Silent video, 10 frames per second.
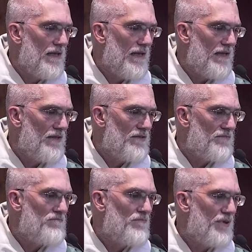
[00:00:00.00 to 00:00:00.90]
and
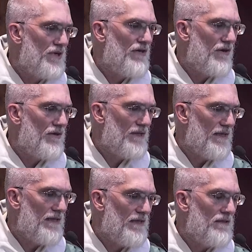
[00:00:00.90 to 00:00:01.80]
bring Our
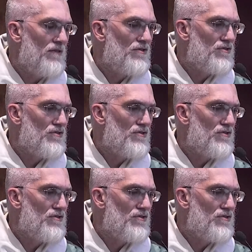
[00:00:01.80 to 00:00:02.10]
Lady